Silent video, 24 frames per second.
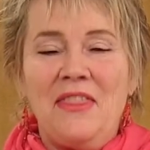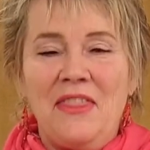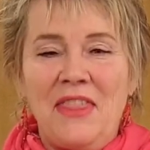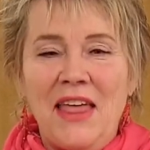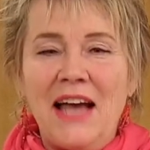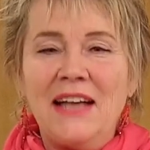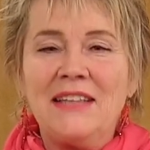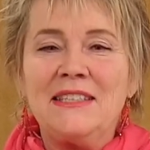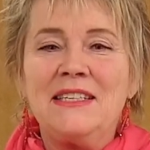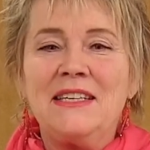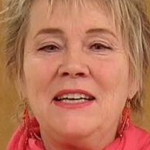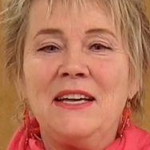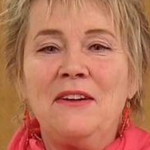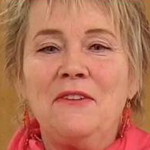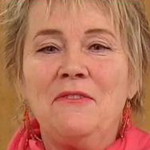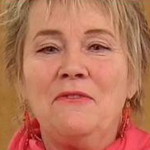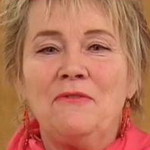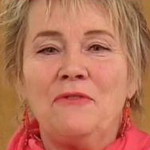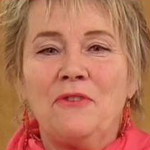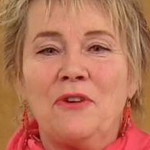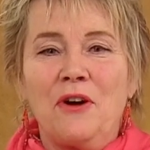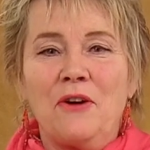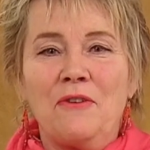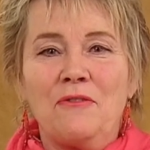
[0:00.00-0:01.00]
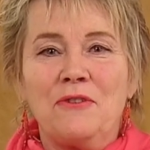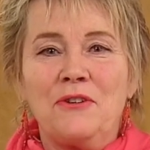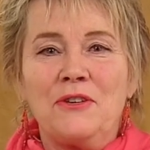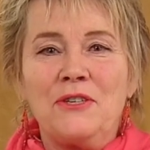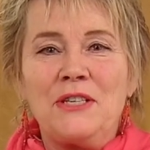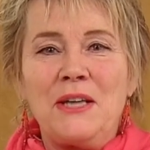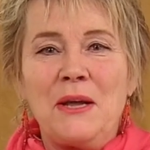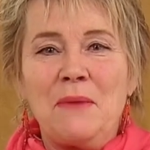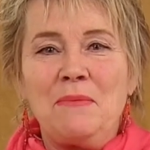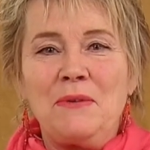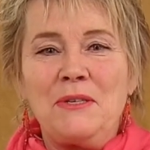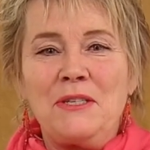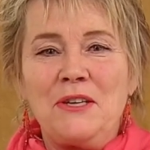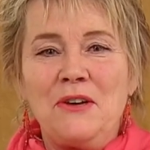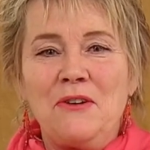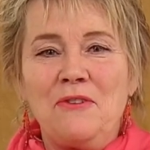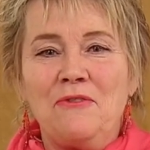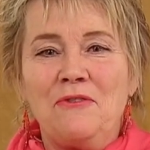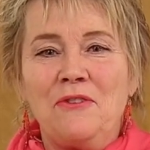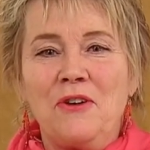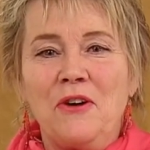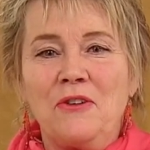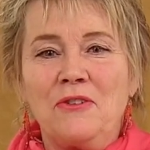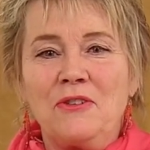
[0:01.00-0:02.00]
That's it for our first episode,
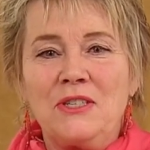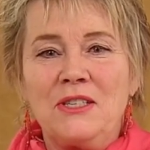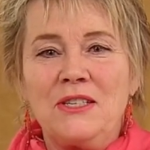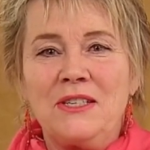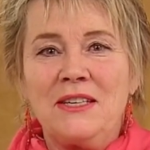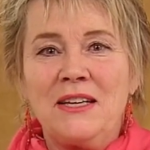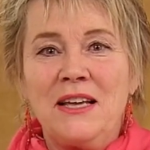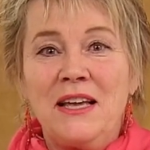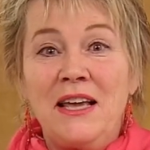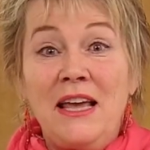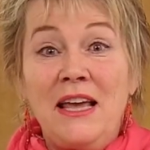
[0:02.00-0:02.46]
folks.